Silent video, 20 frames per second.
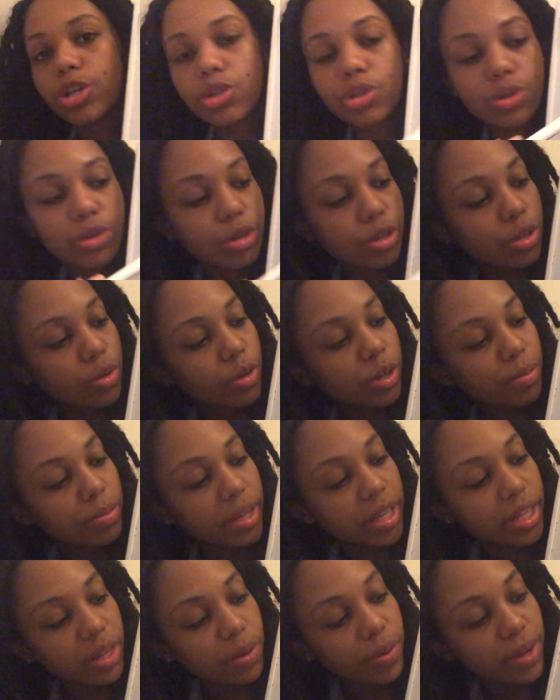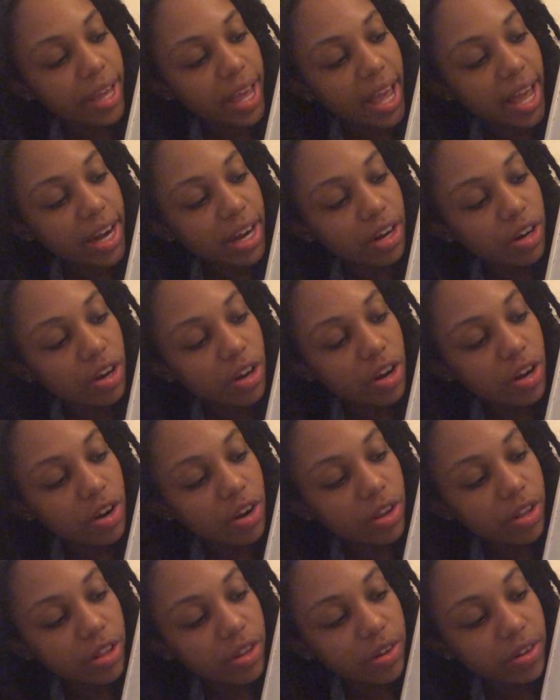torso would be, and then we added
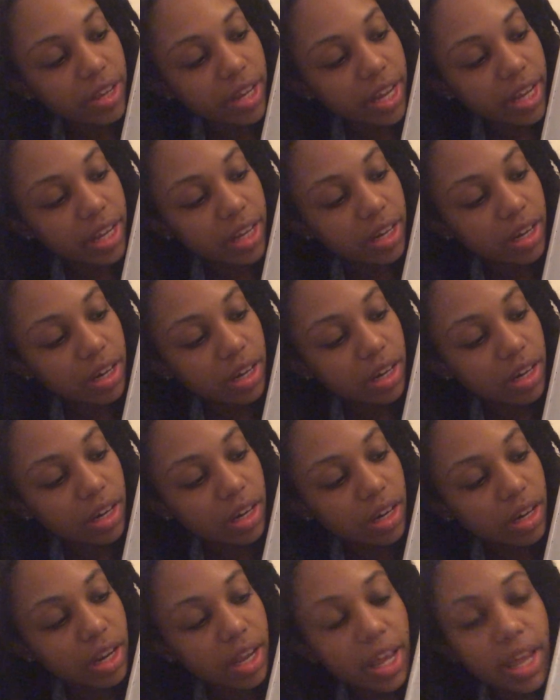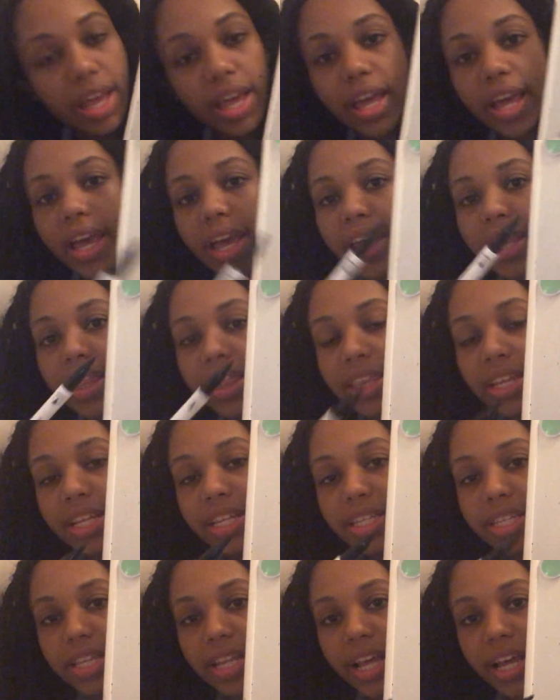another line. And
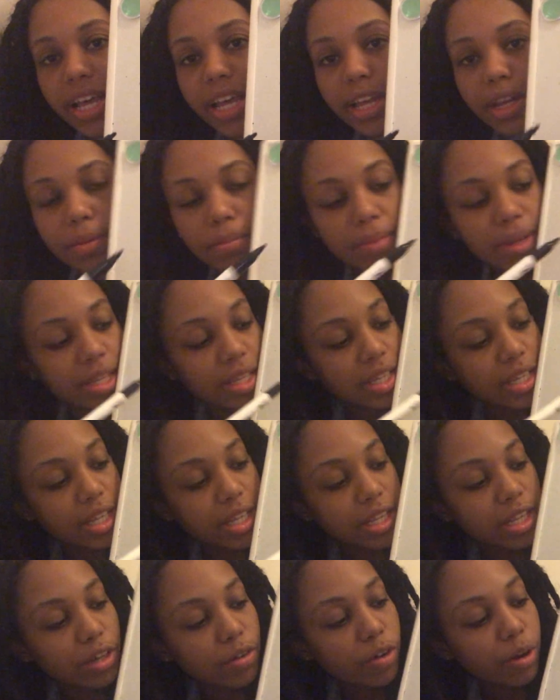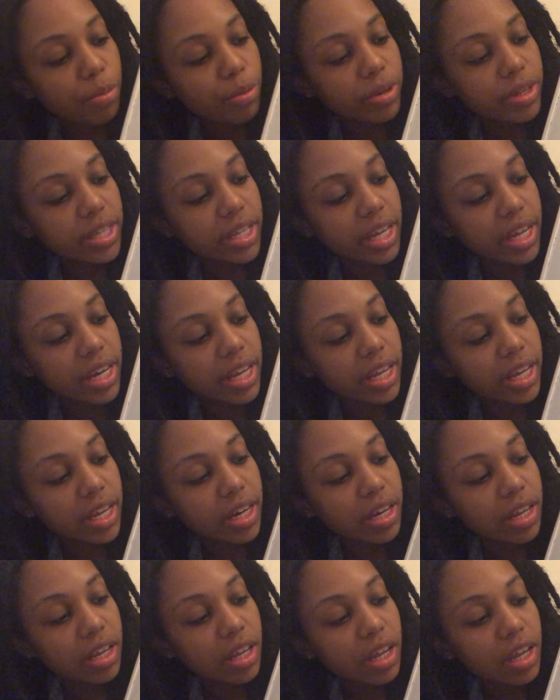this line basically
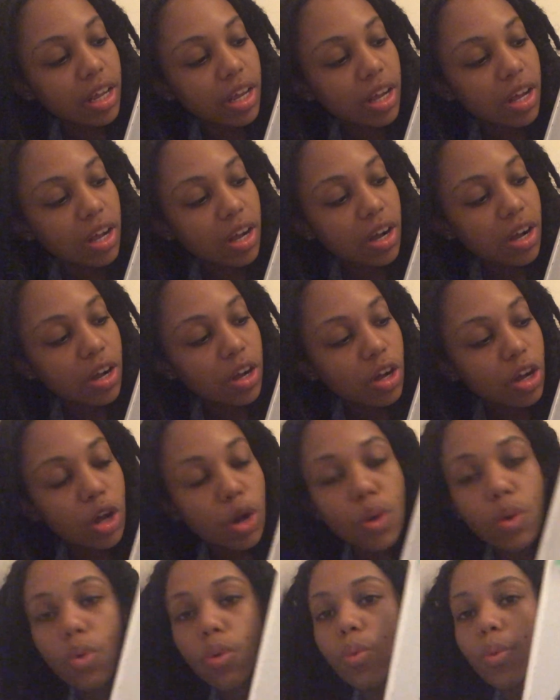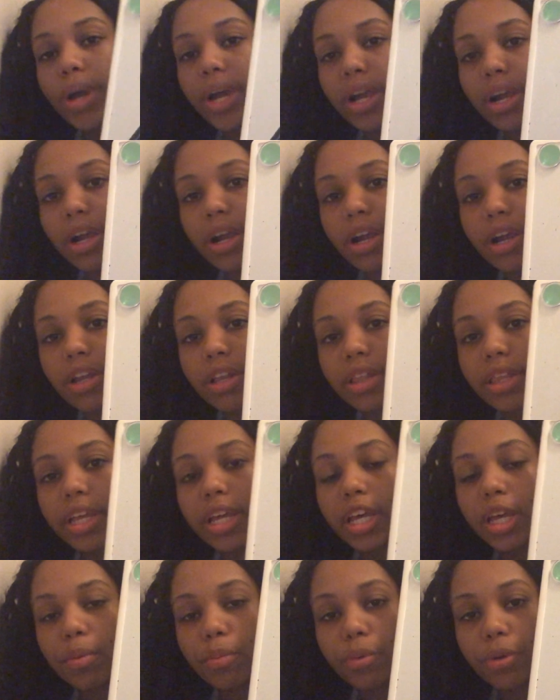represented where the
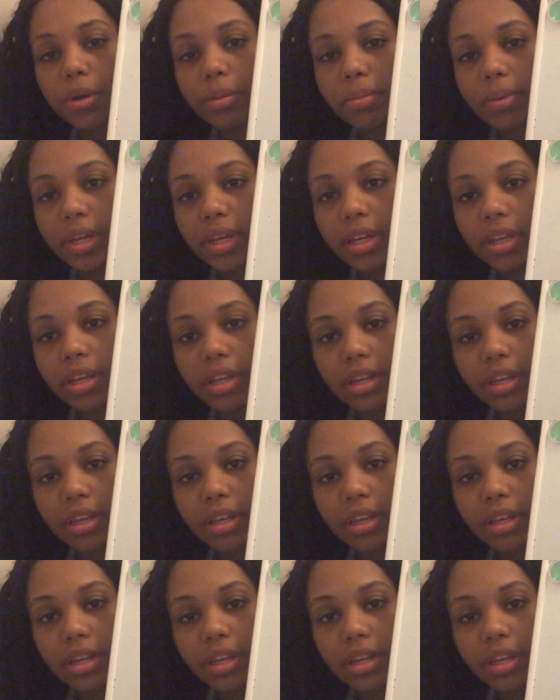hip would be.